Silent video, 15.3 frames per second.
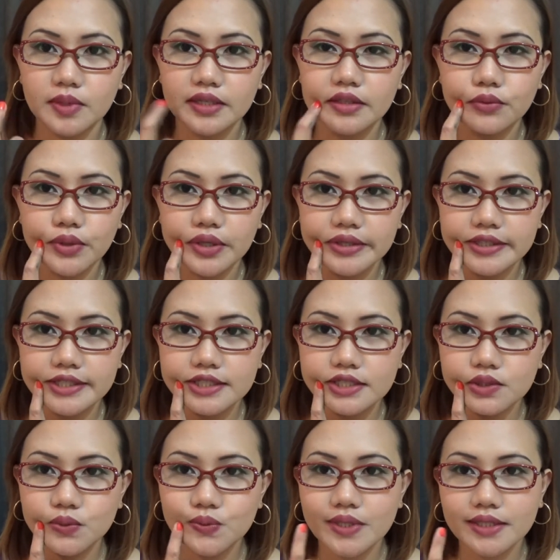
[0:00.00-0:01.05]
By the way,
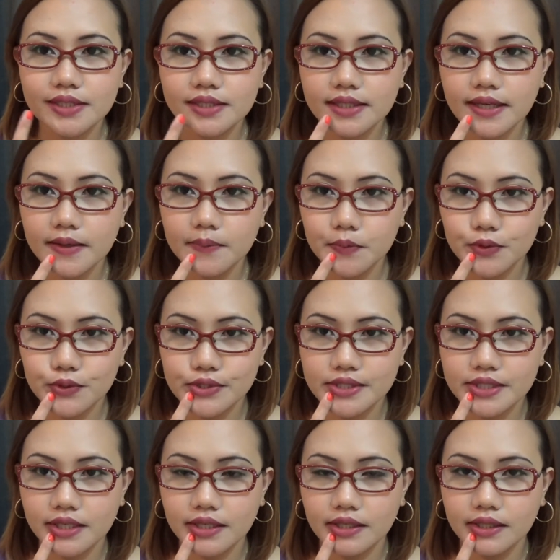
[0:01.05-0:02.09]
this one I'm
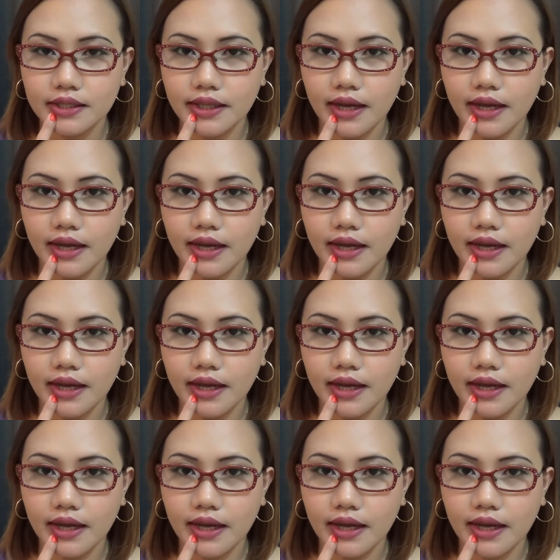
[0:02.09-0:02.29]
using